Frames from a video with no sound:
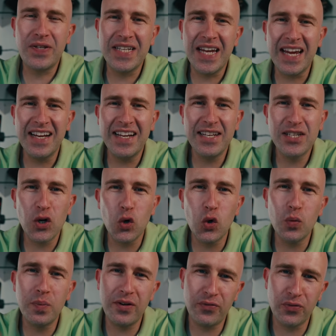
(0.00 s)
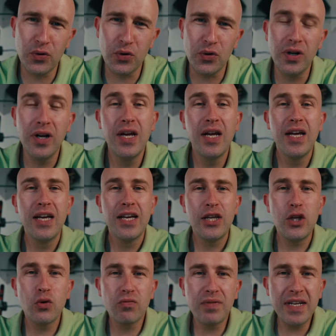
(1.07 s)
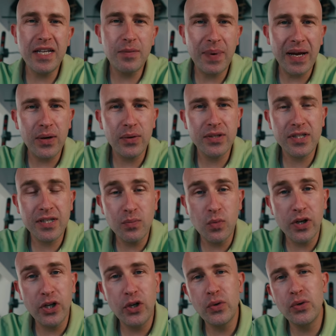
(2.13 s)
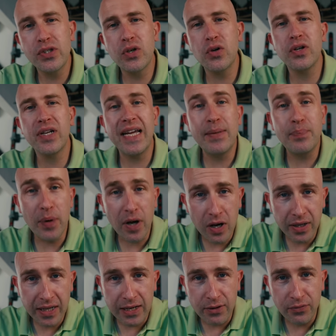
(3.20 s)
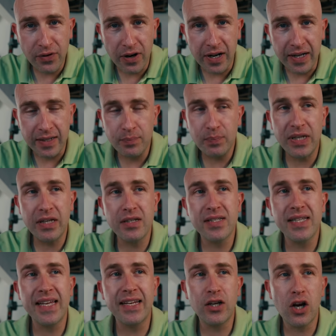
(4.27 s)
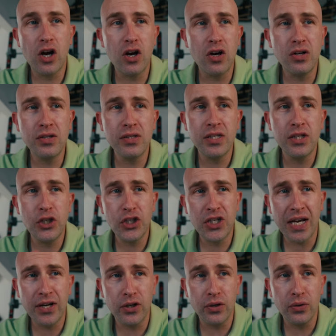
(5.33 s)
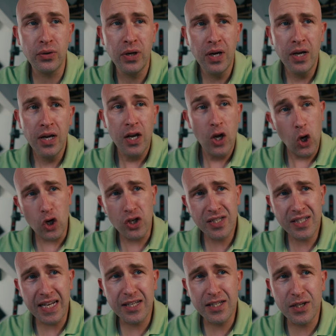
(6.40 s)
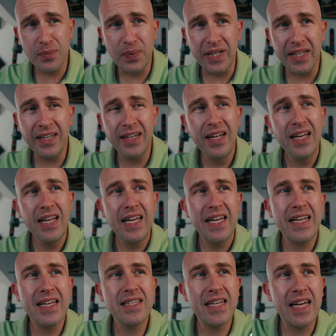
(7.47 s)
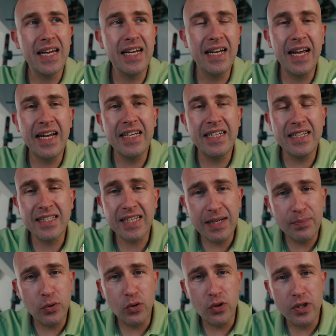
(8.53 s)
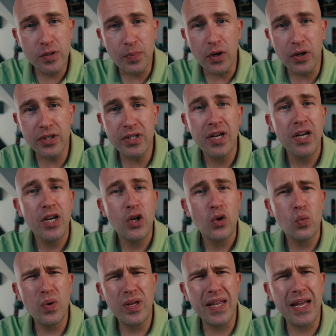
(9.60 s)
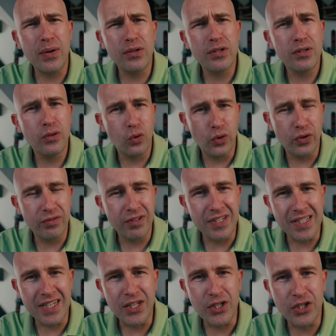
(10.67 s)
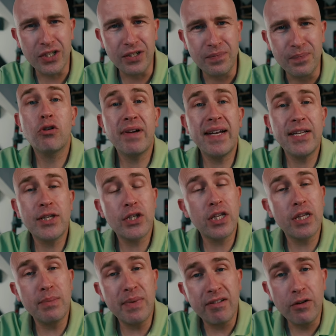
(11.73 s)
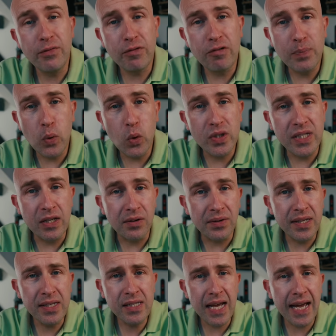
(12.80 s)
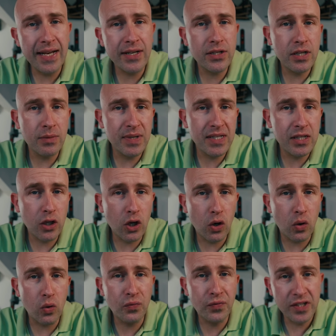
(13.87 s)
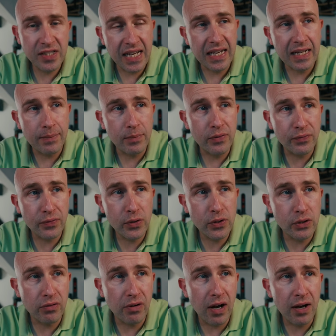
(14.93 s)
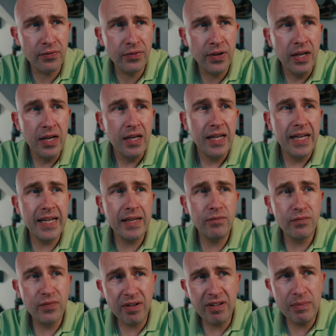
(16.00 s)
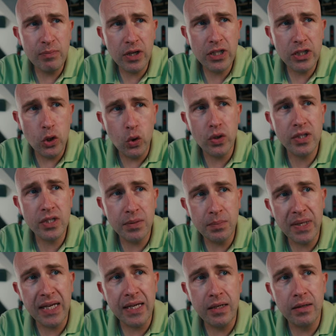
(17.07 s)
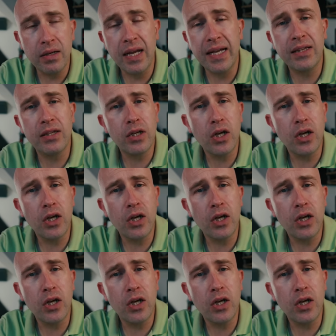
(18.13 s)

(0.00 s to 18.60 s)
seen it all before, you read about someone who's got a parking fine because their car's shadow, ostensibly, is in a disabled spot without authorization. Credit to the Mirror for reporting on this and to Mr. Cole for sending him the photograph. It very much looks to me like the